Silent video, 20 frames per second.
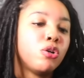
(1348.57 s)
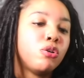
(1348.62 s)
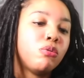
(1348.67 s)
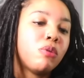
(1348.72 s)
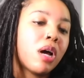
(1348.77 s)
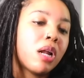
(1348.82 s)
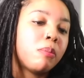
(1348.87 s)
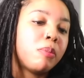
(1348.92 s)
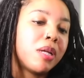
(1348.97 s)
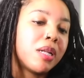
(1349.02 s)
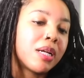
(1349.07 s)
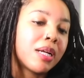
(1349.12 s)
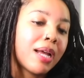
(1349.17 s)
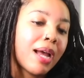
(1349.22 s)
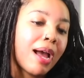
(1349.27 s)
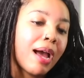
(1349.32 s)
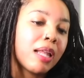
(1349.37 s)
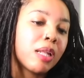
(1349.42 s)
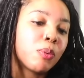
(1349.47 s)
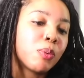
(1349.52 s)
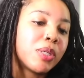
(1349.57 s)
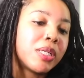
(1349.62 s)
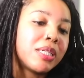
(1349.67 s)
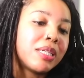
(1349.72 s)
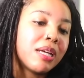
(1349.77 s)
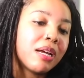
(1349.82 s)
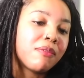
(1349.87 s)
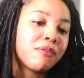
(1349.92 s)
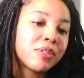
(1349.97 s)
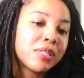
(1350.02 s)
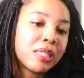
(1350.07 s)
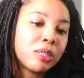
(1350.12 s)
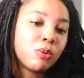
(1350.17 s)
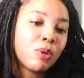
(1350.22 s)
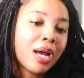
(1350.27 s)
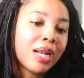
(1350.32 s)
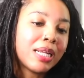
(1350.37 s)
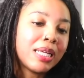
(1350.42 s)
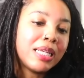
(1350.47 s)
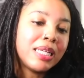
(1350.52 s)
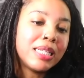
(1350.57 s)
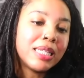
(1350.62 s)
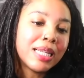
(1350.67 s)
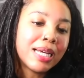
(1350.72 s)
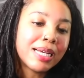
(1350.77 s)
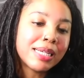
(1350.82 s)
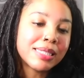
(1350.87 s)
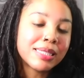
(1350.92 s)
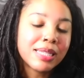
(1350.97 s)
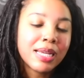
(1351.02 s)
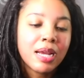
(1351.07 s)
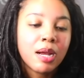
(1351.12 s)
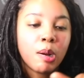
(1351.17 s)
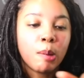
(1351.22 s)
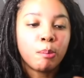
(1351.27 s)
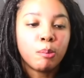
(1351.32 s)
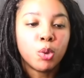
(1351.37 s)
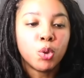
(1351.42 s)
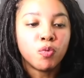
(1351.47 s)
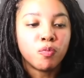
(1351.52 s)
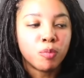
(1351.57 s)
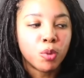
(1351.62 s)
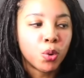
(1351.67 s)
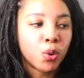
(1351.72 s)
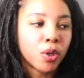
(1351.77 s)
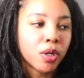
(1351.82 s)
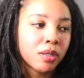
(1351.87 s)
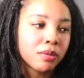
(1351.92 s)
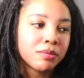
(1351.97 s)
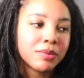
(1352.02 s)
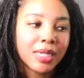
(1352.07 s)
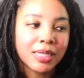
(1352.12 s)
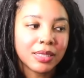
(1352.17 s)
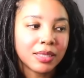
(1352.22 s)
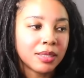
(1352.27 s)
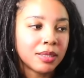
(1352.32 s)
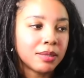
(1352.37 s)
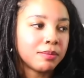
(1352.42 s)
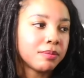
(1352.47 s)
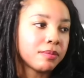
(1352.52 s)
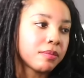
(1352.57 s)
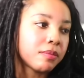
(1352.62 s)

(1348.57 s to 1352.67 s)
You got to be in a calorie deficit. You got to eat less, move more. That's it.